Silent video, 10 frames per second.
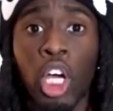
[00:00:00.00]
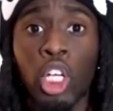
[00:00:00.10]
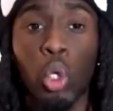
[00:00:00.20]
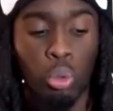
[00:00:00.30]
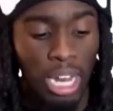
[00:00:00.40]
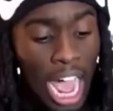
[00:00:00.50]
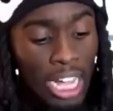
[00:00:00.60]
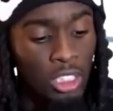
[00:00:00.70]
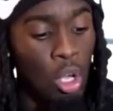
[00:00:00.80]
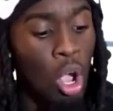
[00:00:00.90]
Do
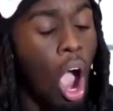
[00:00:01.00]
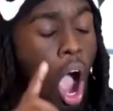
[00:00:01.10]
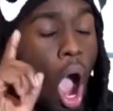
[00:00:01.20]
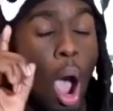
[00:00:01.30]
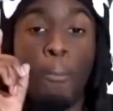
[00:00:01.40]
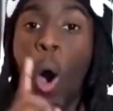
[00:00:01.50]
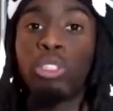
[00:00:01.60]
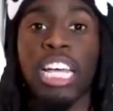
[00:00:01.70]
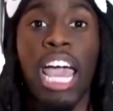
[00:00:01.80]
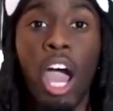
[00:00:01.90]
not post.
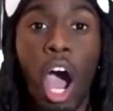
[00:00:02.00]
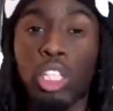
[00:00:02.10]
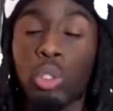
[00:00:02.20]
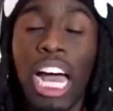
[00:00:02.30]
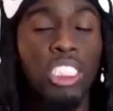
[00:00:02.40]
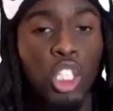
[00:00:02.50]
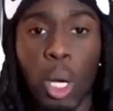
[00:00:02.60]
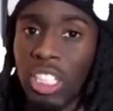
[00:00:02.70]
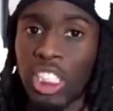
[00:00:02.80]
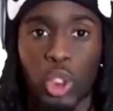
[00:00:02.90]
Do not talk about
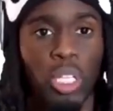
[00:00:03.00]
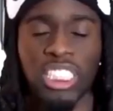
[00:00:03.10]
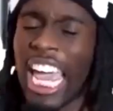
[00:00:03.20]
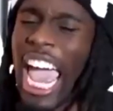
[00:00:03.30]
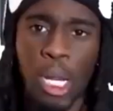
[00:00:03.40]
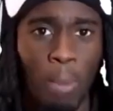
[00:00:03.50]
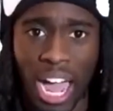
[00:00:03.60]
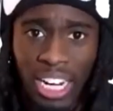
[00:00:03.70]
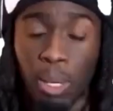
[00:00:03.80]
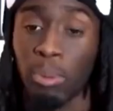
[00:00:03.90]
the situation to anybody.
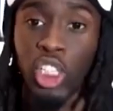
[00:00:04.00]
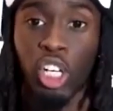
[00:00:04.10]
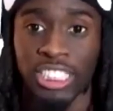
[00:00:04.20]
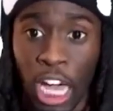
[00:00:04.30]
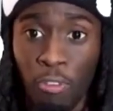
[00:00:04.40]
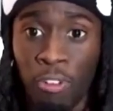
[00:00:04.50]
Keep it to yourself.